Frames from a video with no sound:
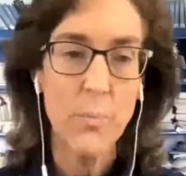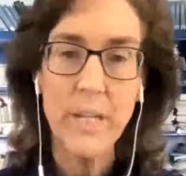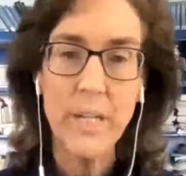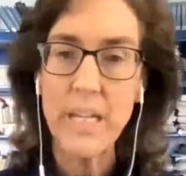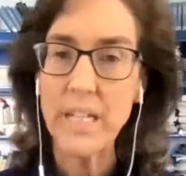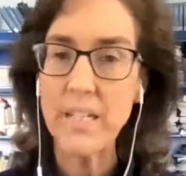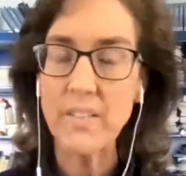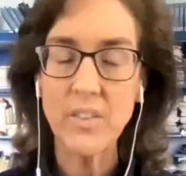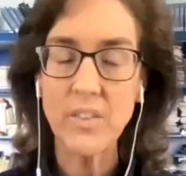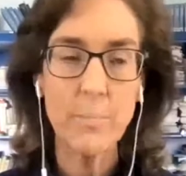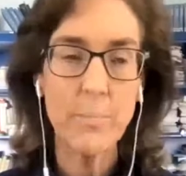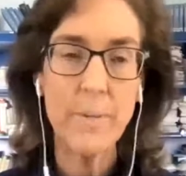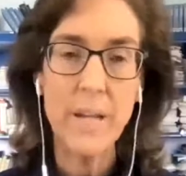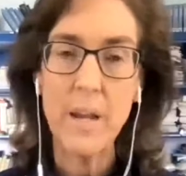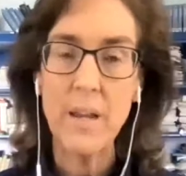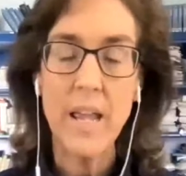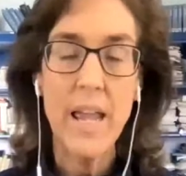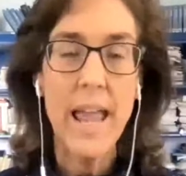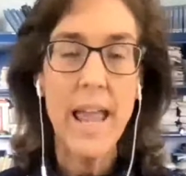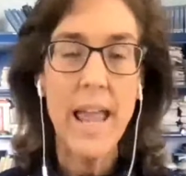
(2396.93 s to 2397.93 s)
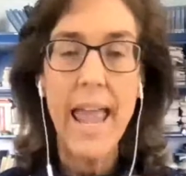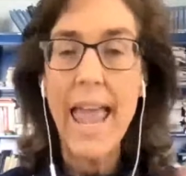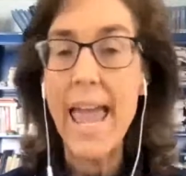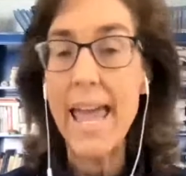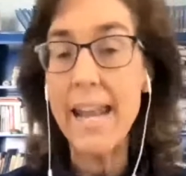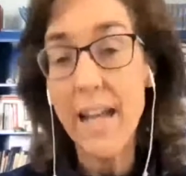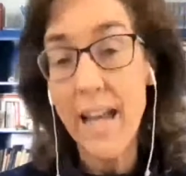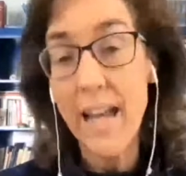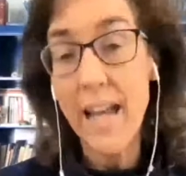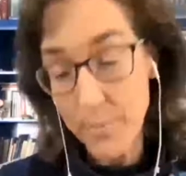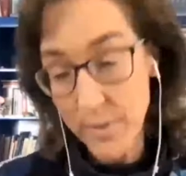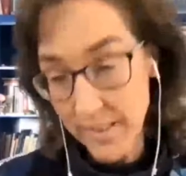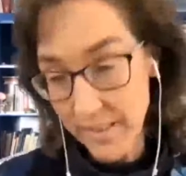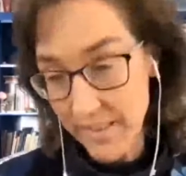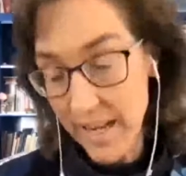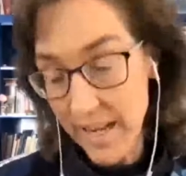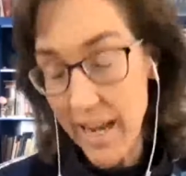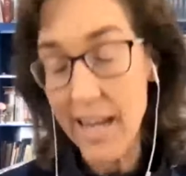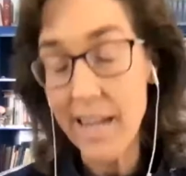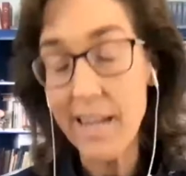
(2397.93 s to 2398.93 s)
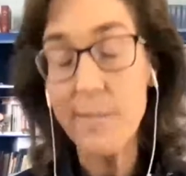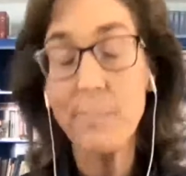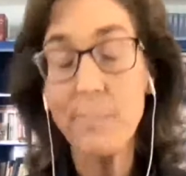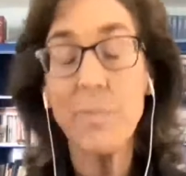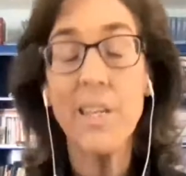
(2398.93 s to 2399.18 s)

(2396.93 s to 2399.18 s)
And I would say